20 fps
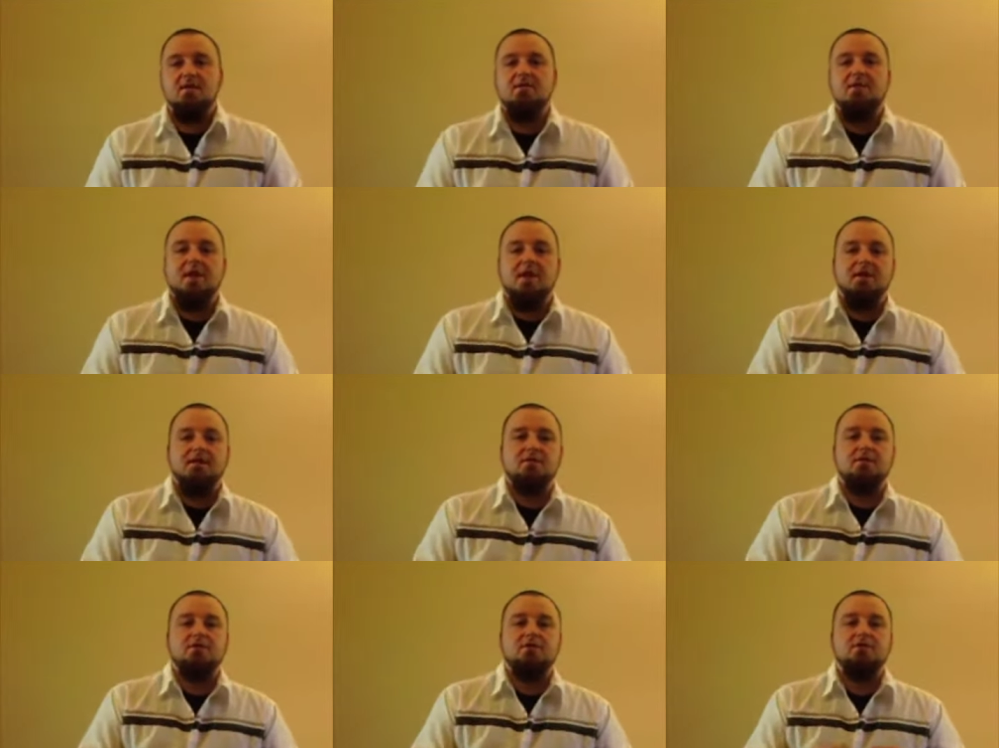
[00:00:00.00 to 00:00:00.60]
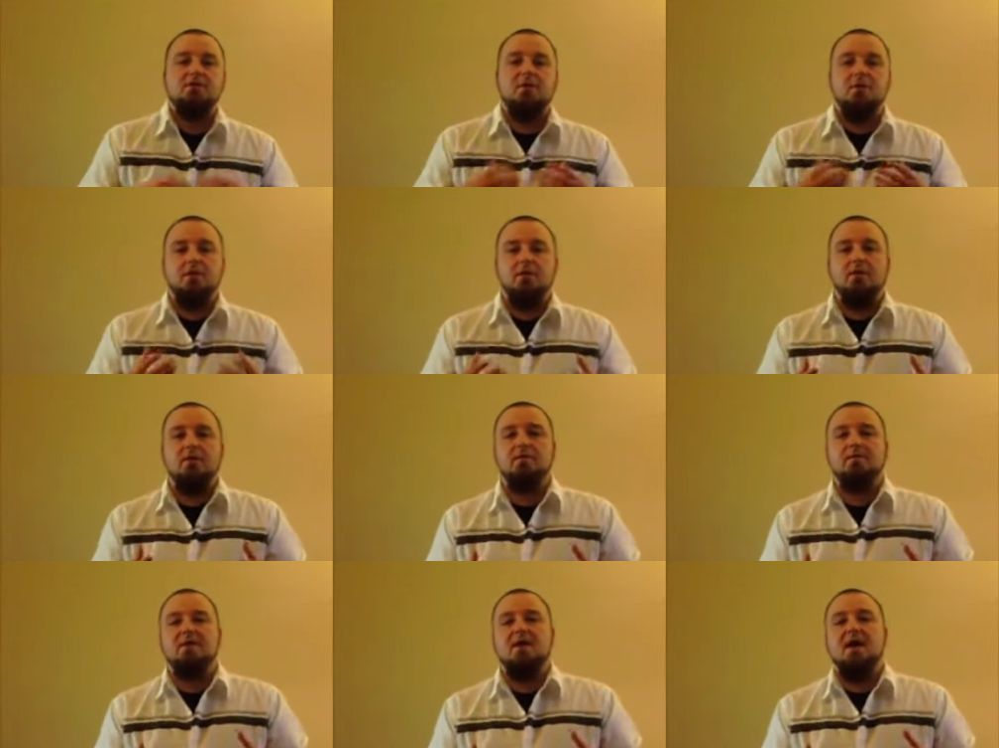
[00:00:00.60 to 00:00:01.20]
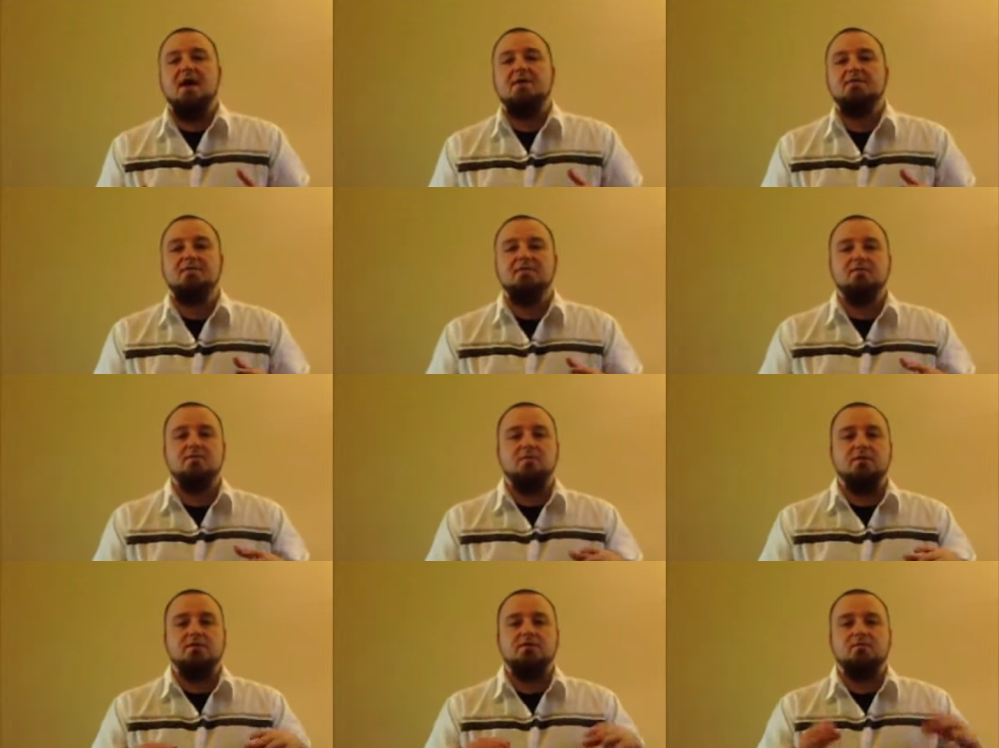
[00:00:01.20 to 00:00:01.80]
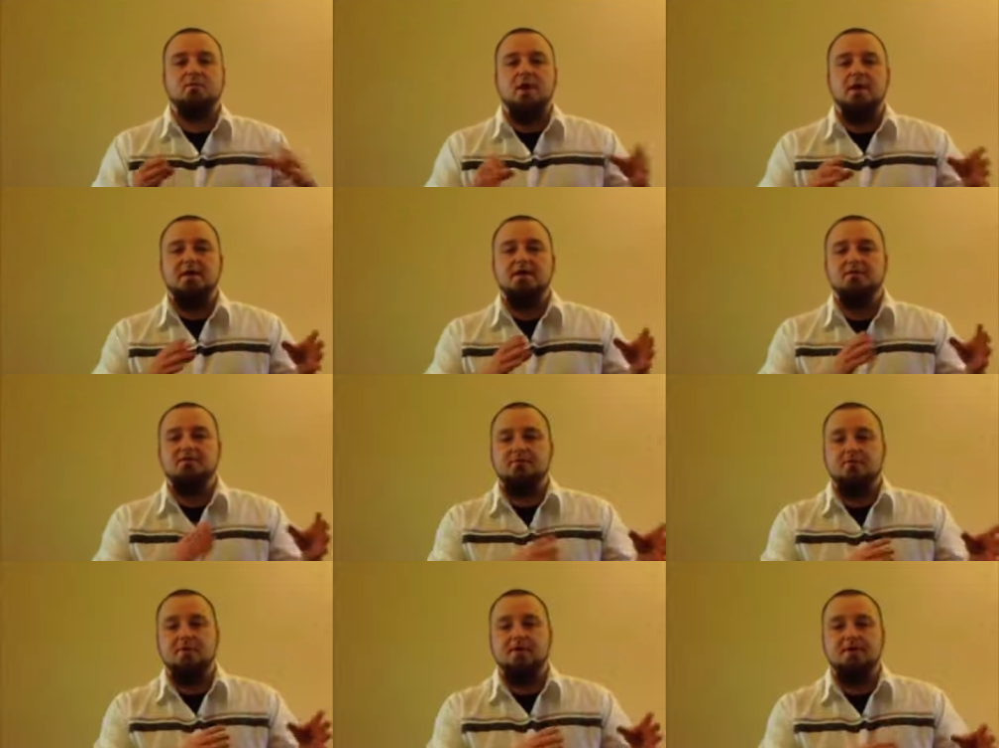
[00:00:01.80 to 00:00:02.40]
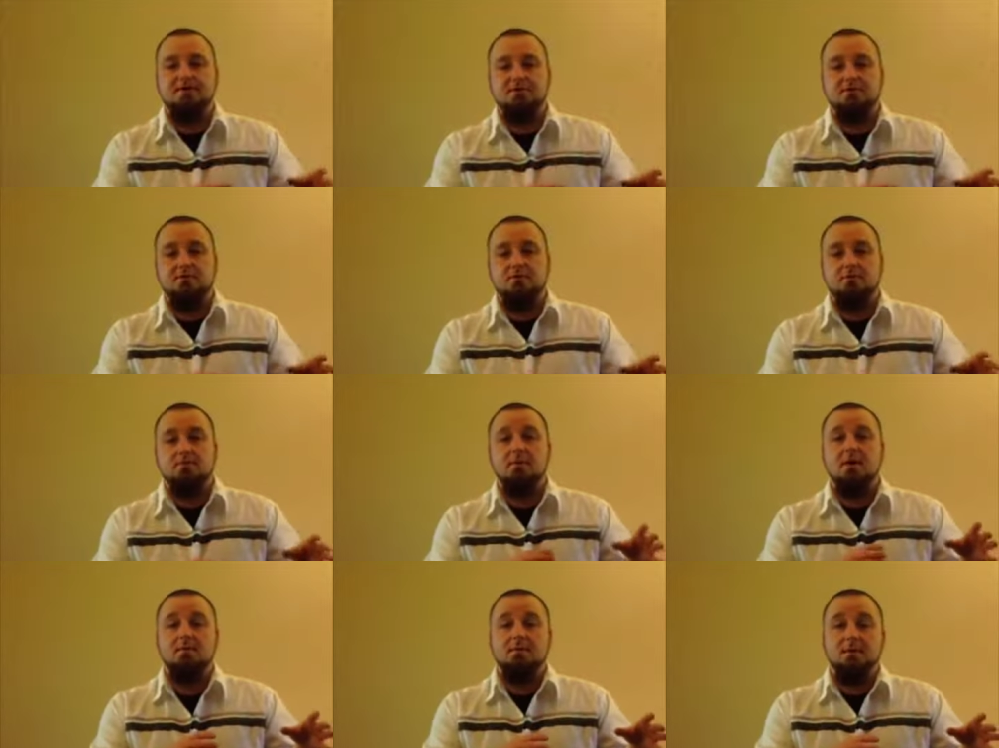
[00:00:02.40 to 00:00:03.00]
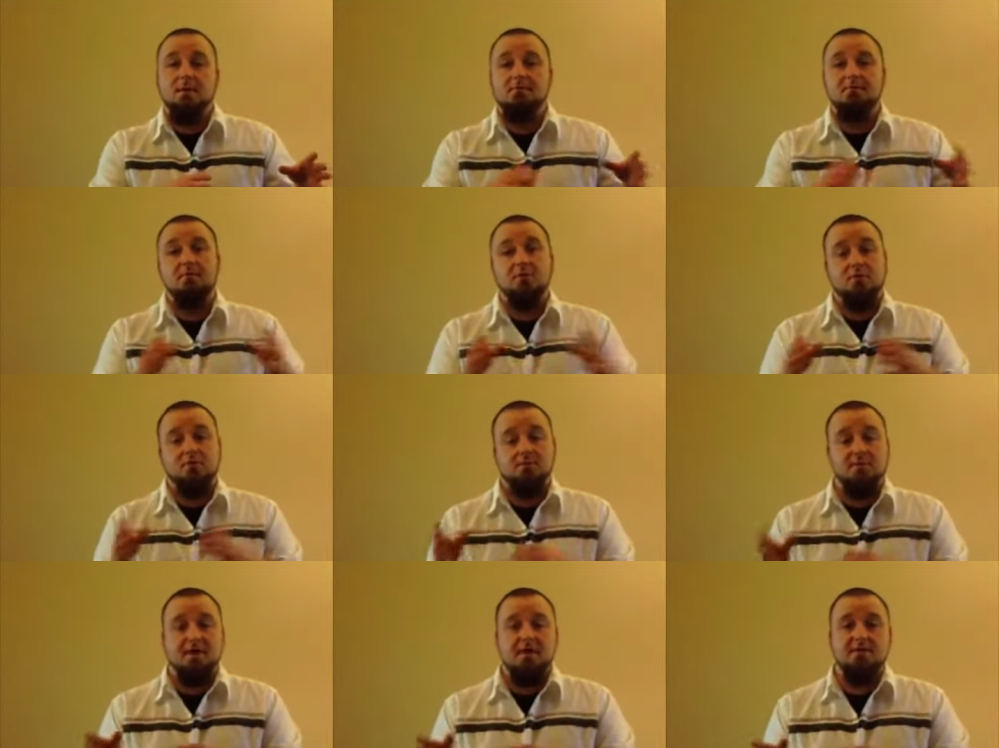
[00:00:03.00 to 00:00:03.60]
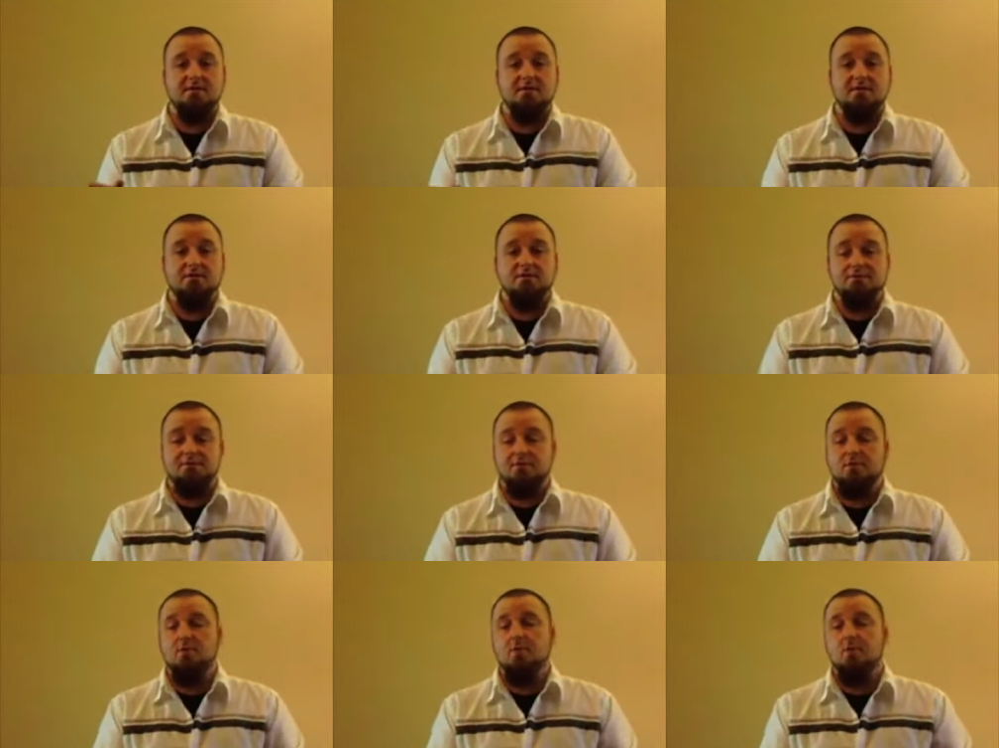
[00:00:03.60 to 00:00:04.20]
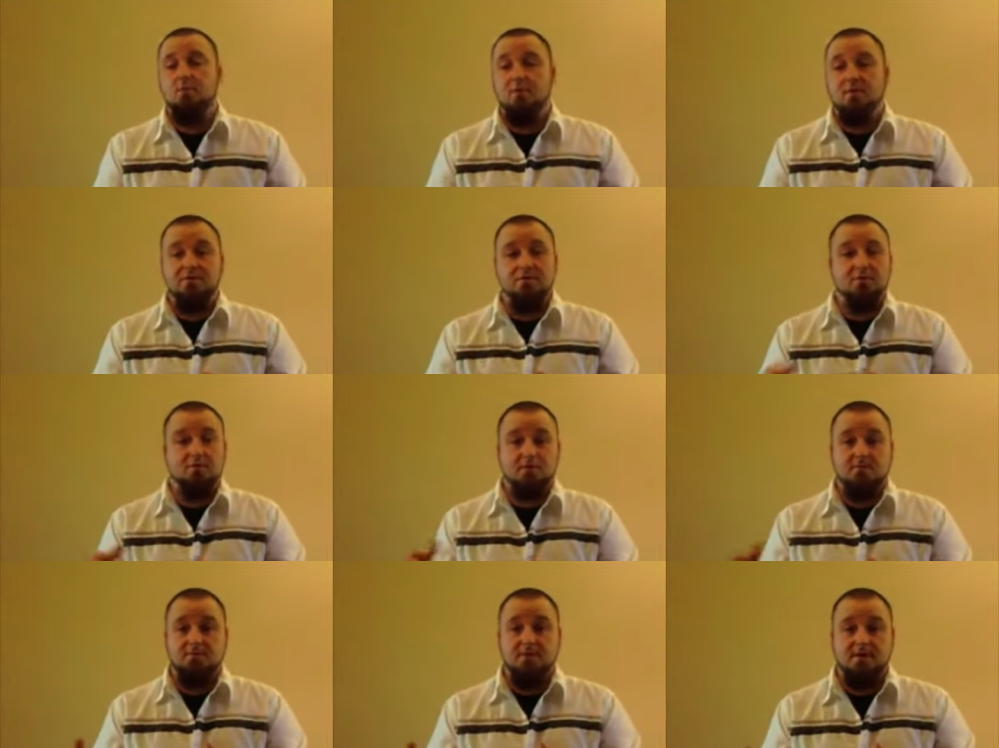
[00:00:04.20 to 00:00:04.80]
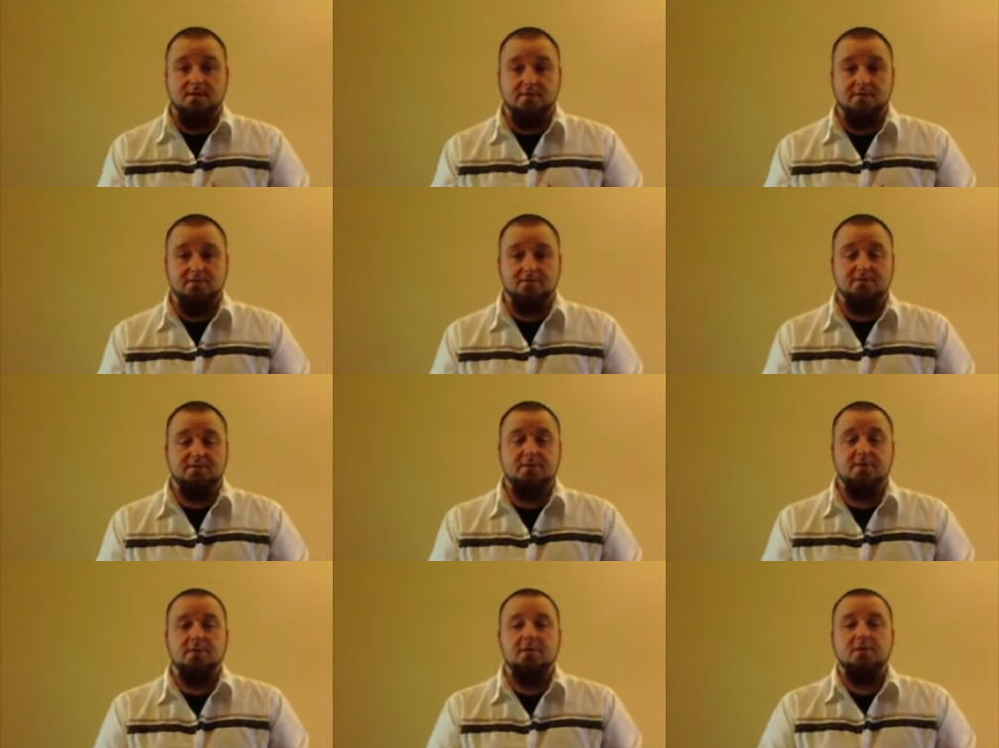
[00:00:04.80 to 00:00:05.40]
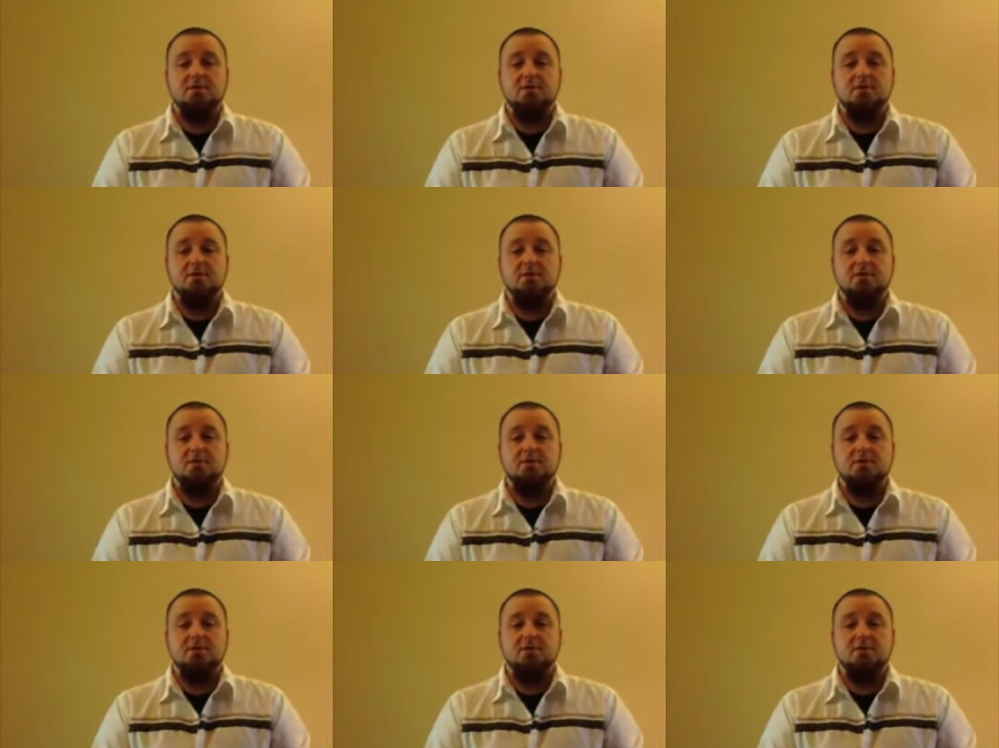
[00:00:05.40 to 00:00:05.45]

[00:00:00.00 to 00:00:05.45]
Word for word: that you're going to be having with ranking for that term above your competitors or with your competitors.